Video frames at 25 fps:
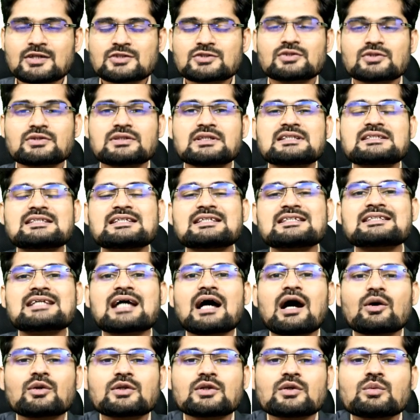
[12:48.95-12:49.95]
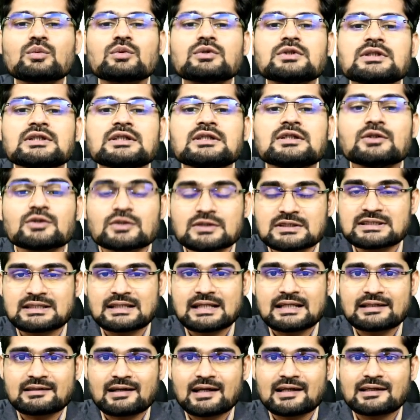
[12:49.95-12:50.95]
So this is how the world looks
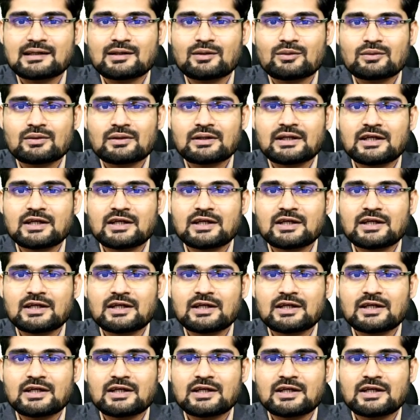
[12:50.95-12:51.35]
like right now.